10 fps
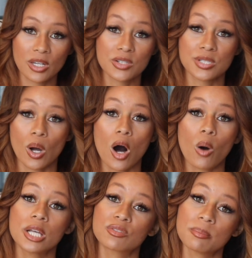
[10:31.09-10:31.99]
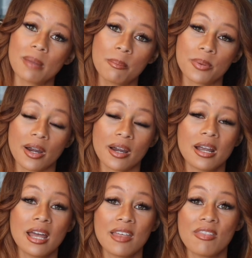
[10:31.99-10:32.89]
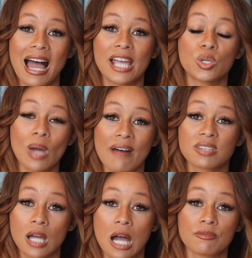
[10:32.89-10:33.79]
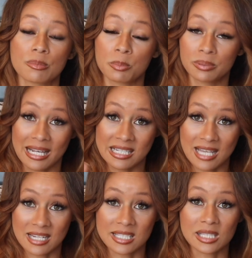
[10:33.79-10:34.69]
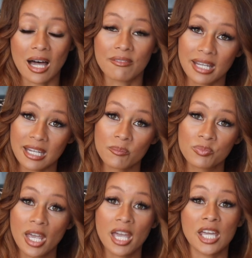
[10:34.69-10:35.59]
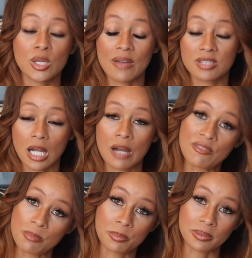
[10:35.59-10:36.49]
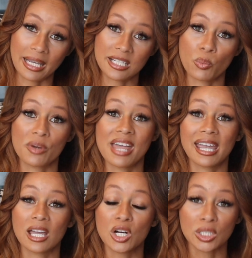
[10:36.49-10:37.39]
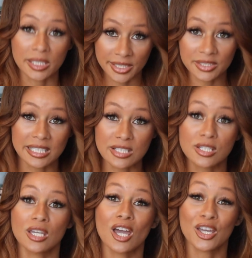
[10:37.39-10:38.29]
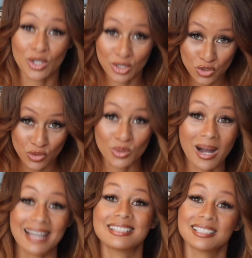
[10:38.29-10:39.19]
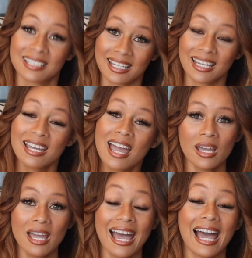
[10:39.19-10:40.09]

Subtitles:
So always remember that you have to come from a place that is loving. You have to come from a place where they can clearly see your true identity.